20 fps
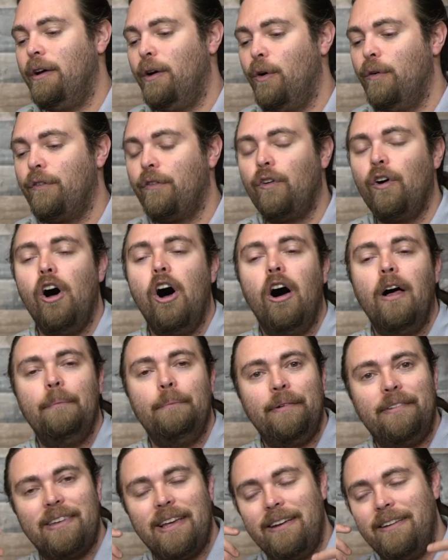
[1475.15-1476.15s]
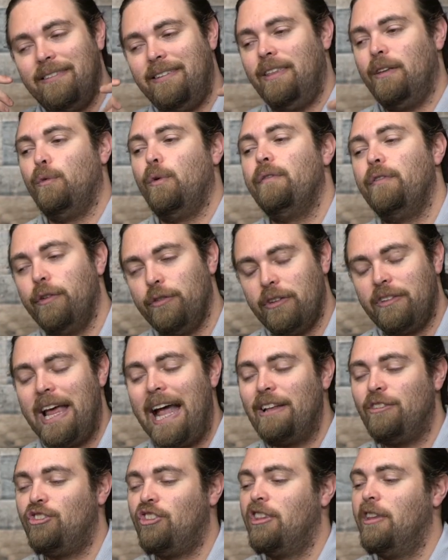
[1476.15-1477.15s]
overall i'm excited to see the rivers
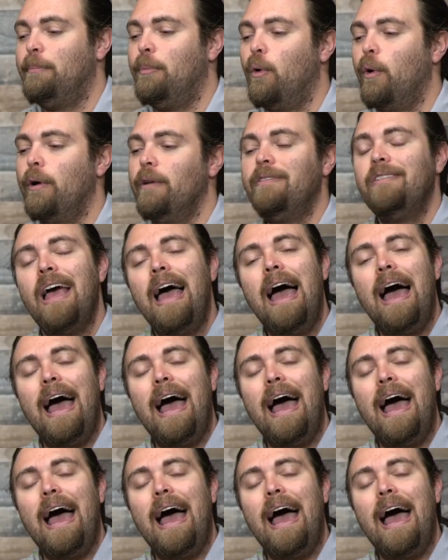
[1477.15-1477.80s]
attached to the boards